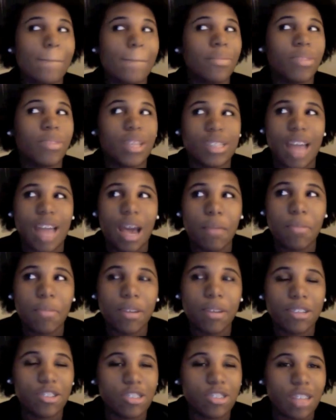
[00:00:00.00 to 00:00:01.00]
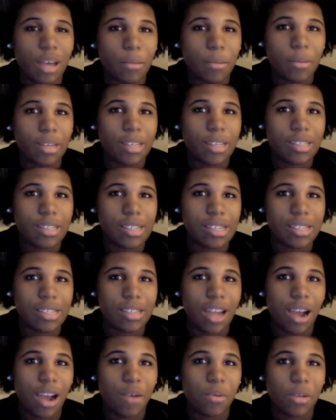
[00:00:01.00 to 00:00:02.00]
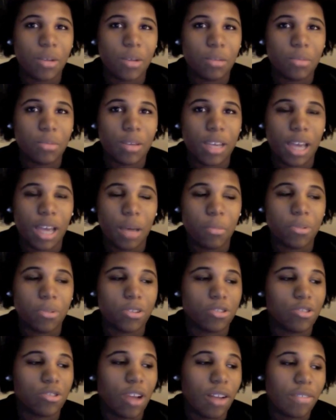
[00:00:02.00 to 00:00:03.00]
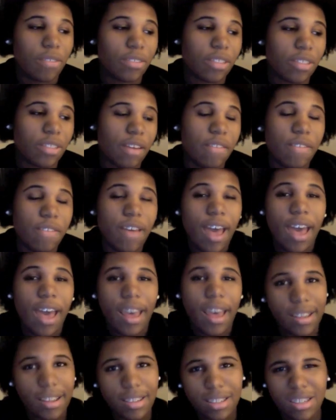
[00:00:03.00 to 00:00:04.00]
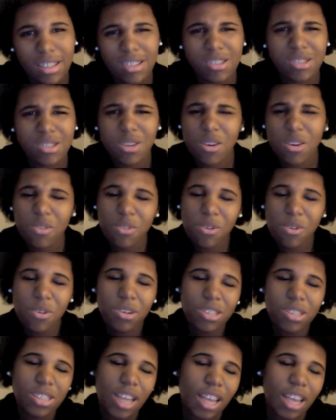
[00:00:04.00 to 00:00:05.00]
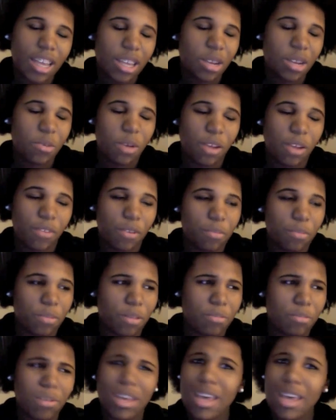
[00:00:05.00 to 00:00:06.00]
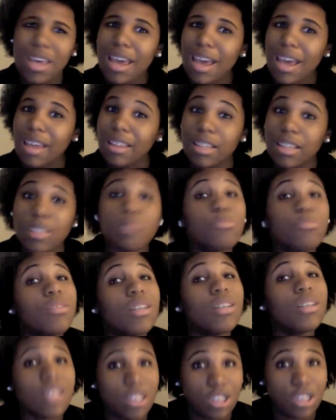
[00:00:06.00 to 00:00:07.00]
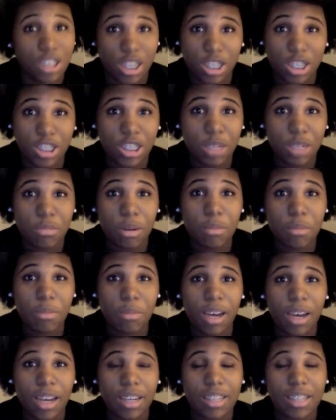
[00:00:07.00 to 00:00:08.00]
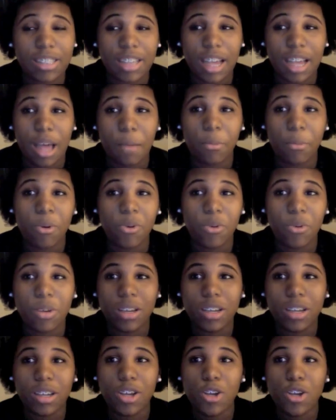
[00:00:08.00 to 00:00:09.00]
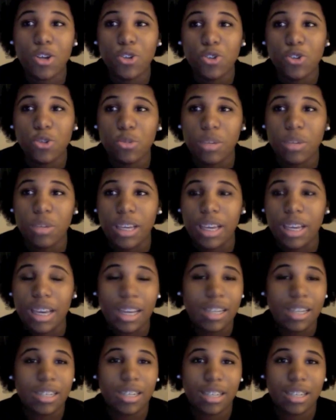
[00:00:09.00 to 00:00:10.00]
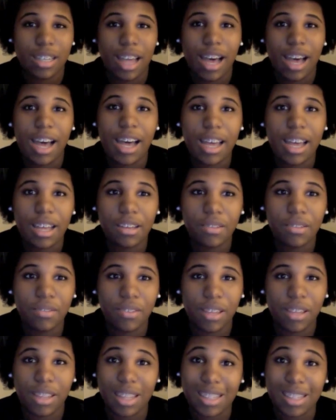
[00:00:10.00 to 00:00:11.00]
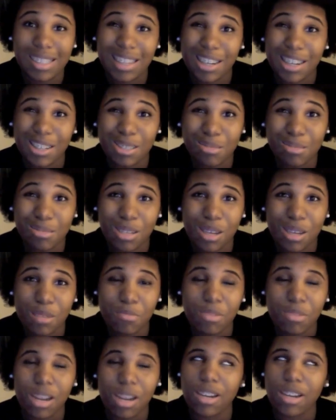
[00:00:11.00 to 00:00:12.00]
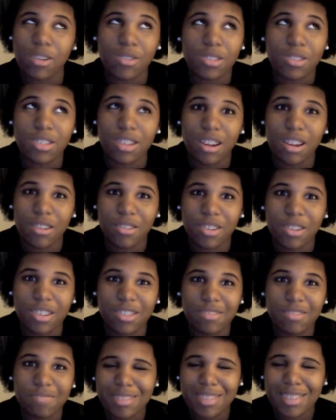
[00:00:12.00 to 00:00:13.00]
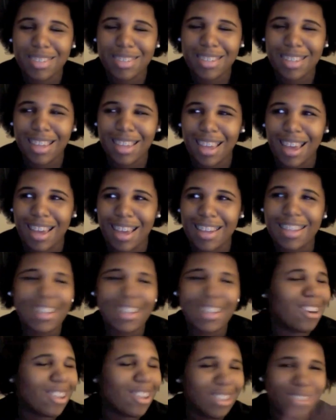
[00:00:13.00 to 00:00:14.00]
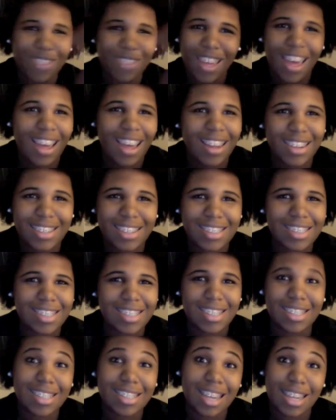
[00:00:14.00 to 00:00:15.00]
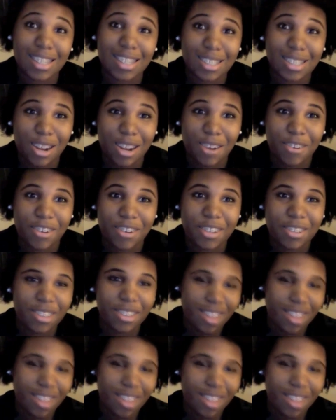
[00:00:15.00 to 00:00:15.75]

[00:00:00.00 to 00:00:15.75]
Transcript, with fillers: Because I picture zombies as not really being able to travel that fast. And so, of course, I can get away from them. And this book is changing my mind. It's like I'm going to be eaten alive. And that scares me. But I know it's not real. Yeah, I did all of that just to say it's not real.